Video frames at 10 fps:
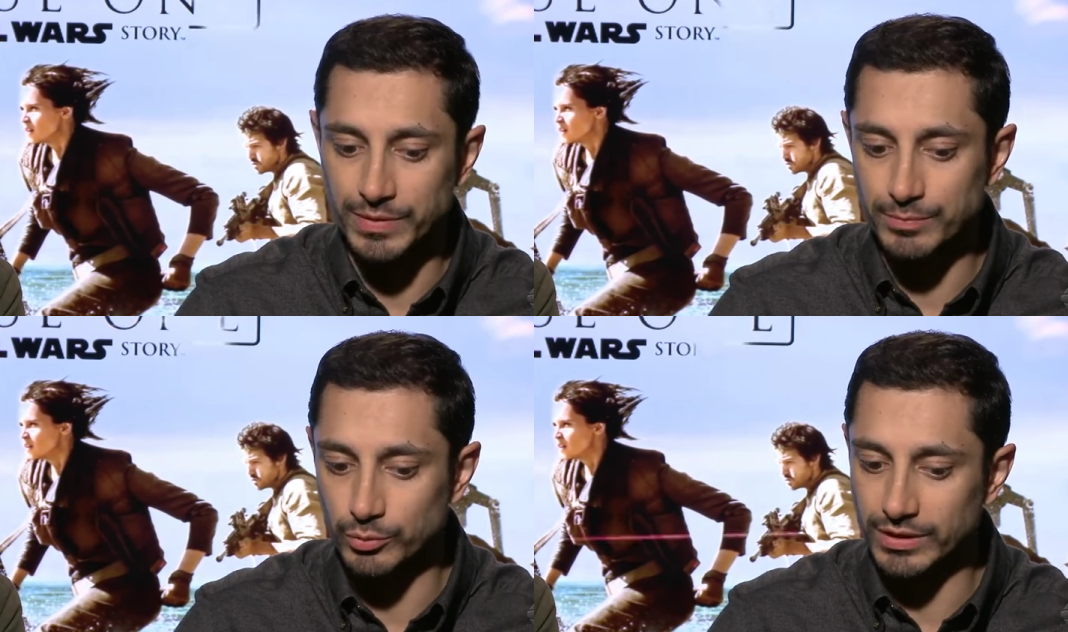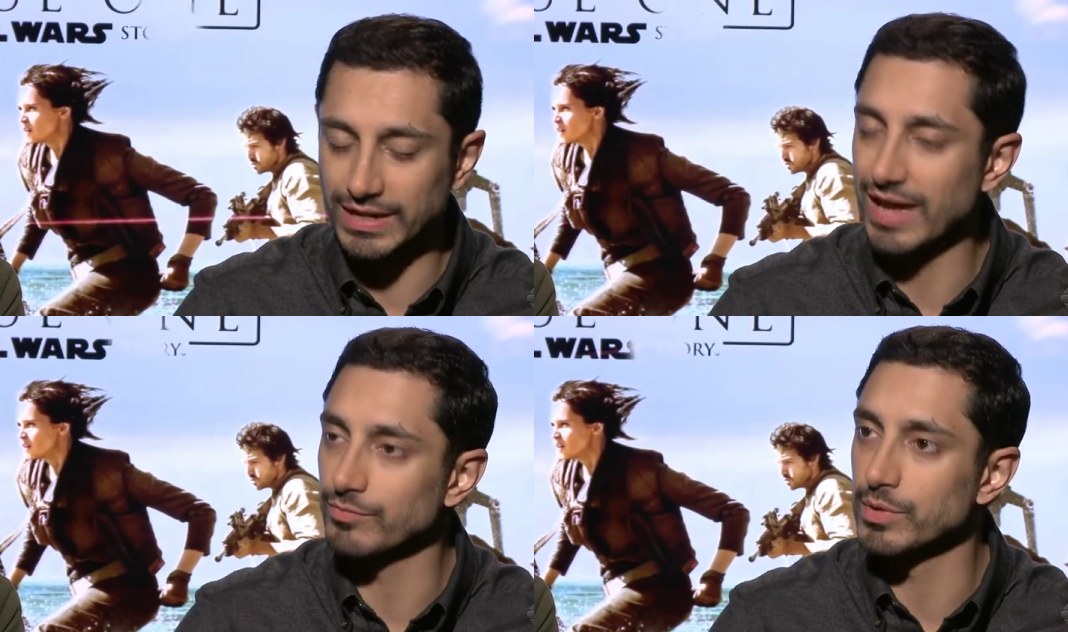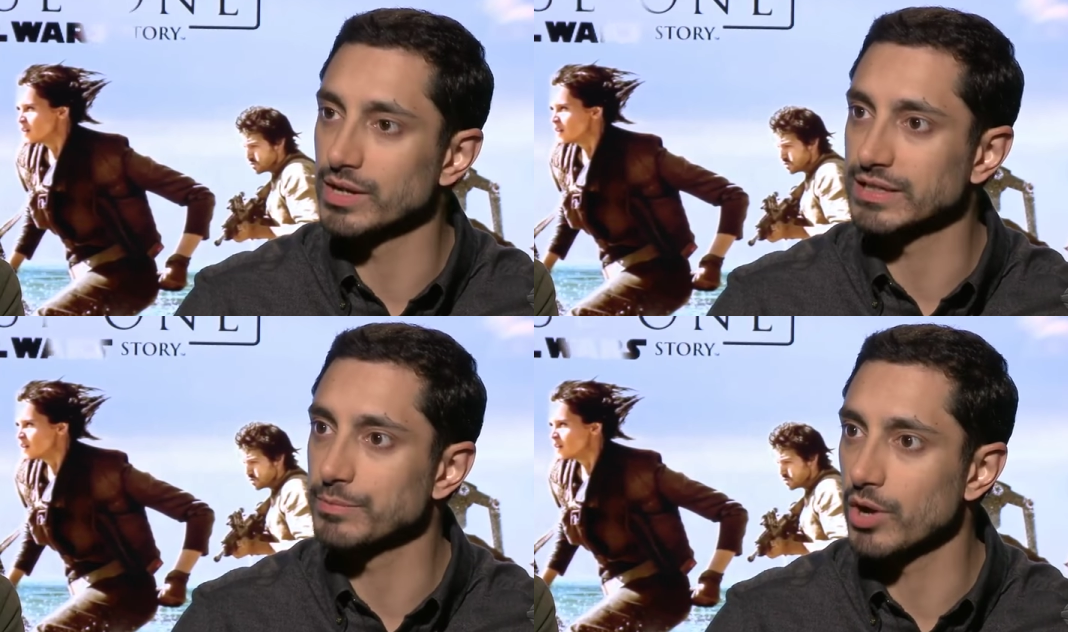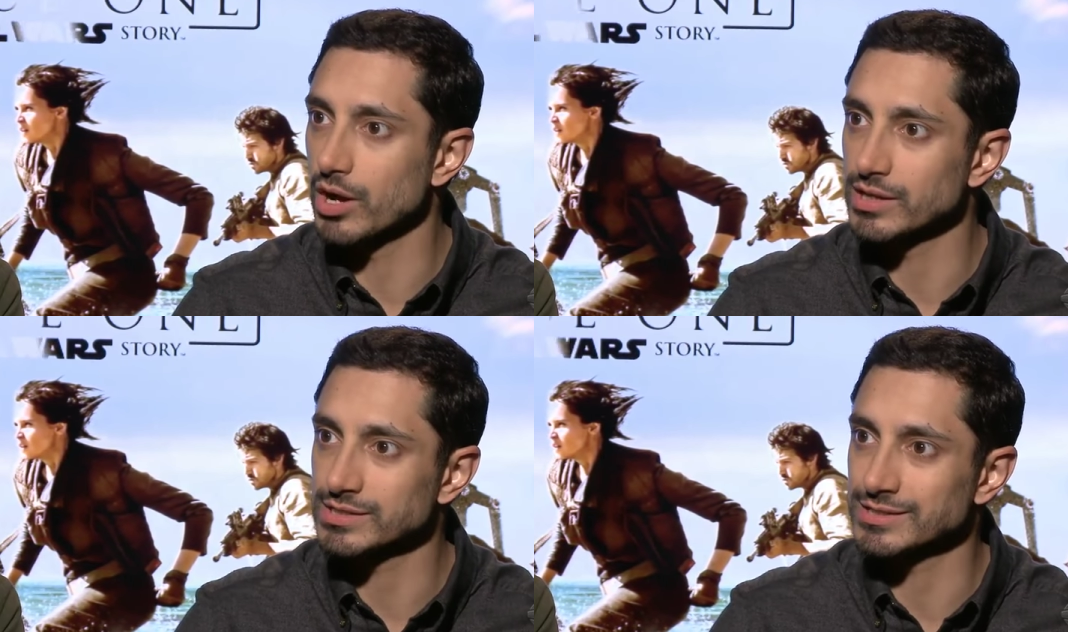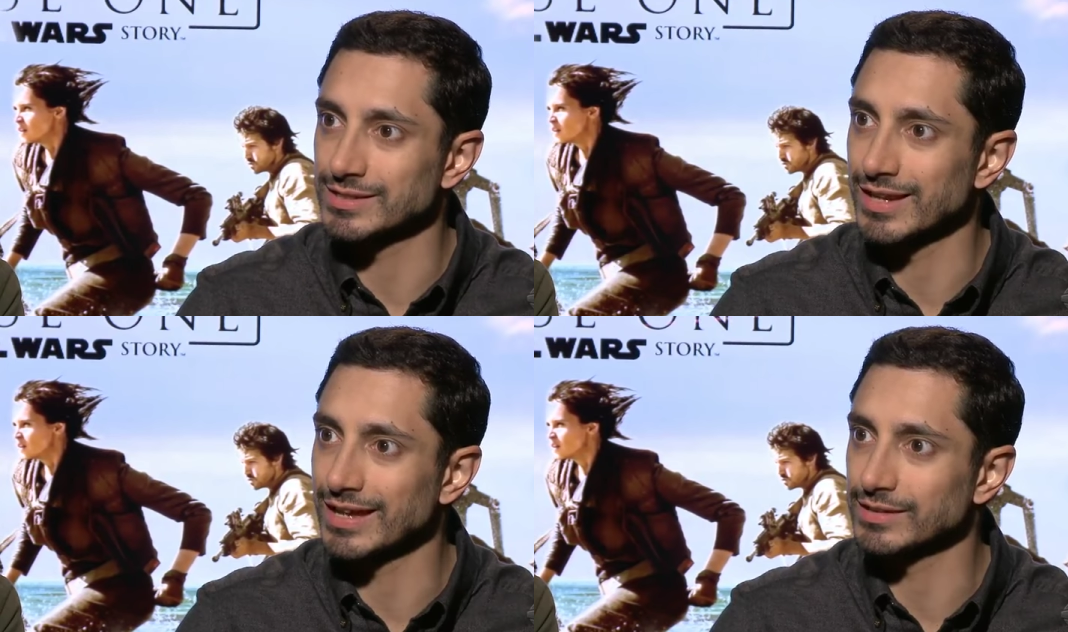Speaker 1: people can have murky pasts
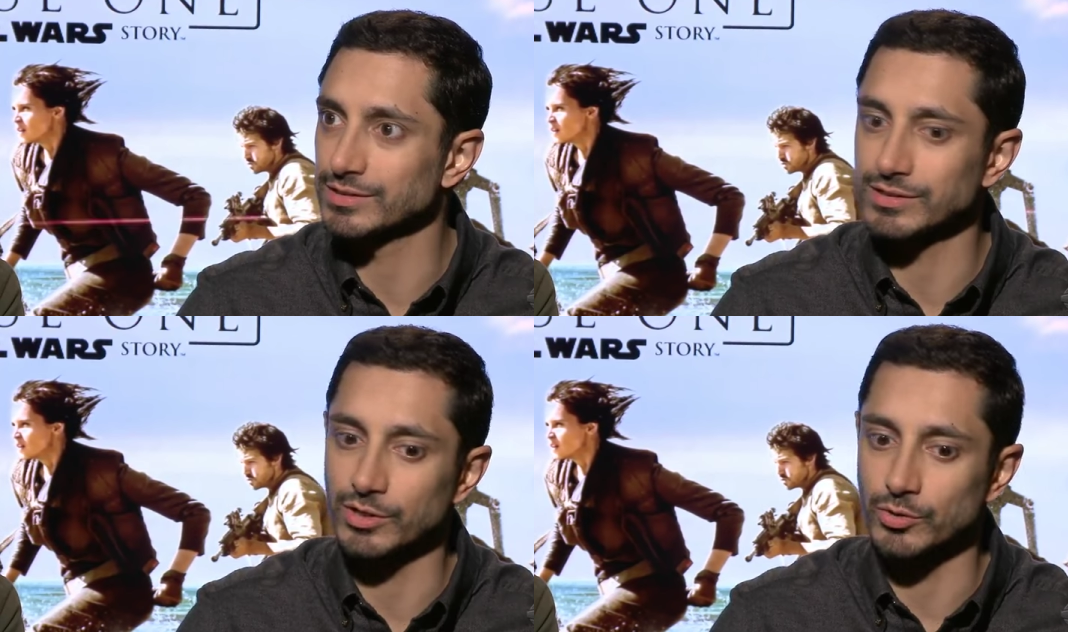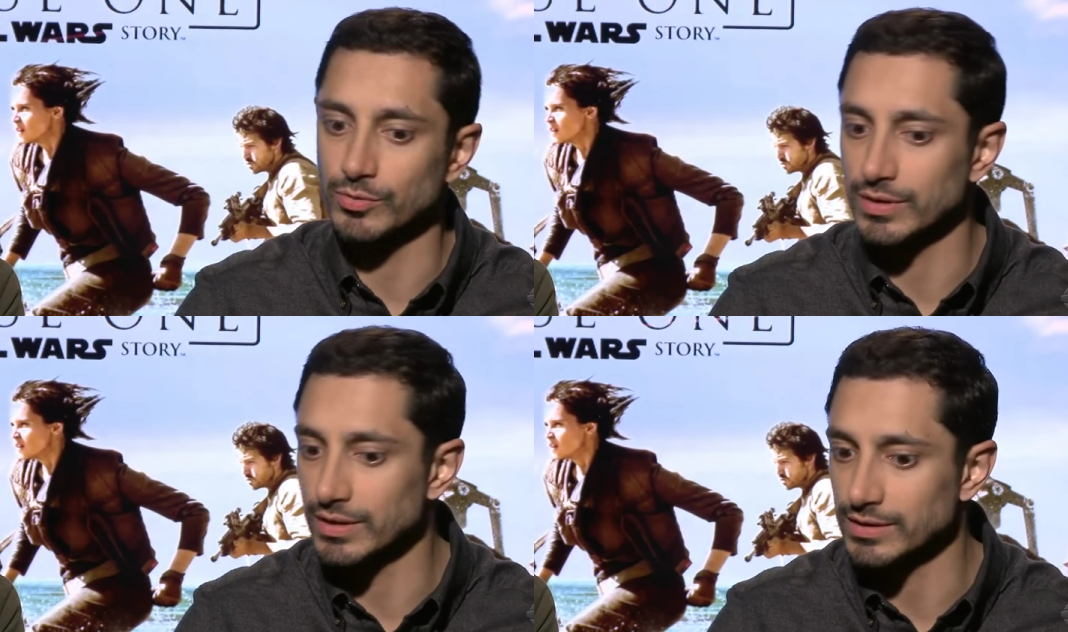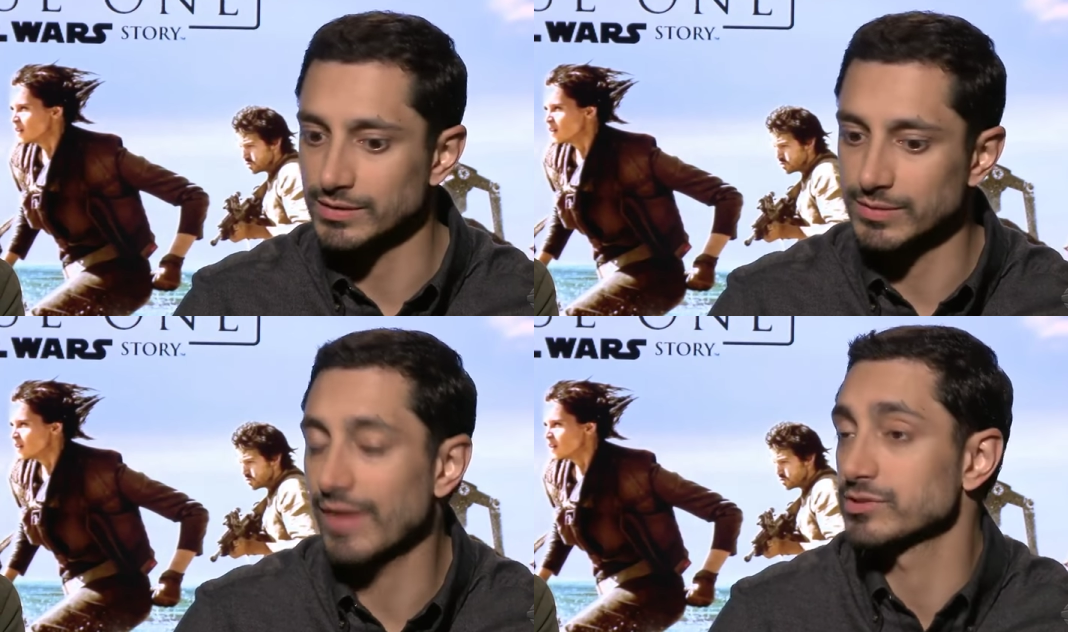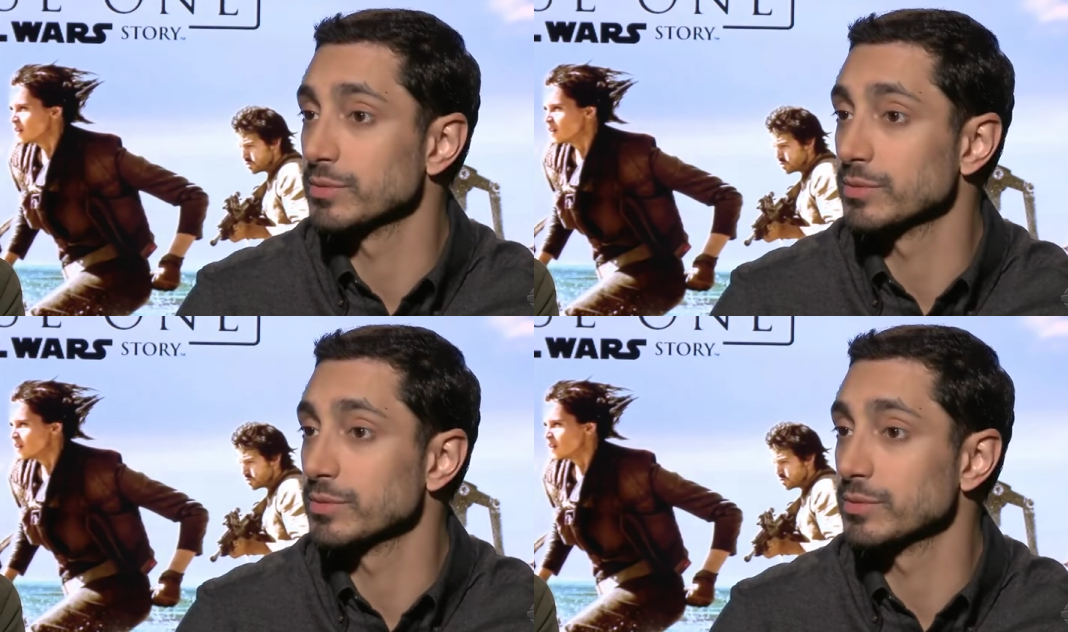and, like, you know, have